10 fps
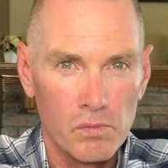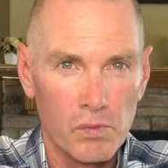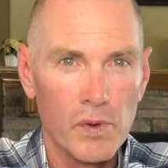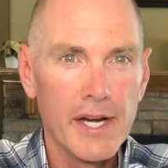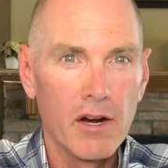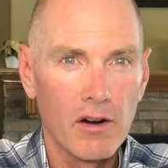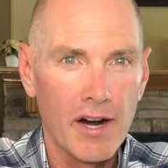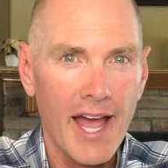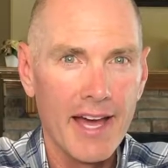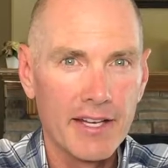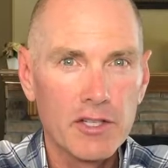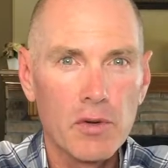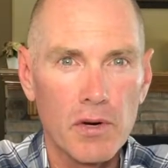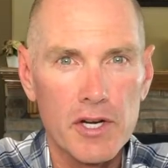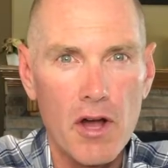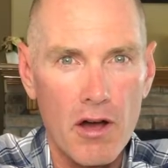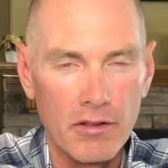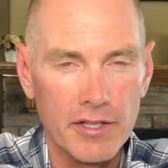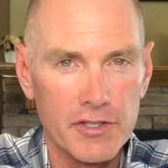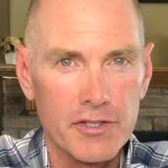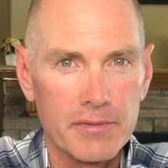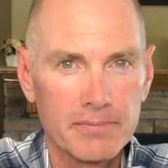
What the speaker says: we are adding to our knowledge.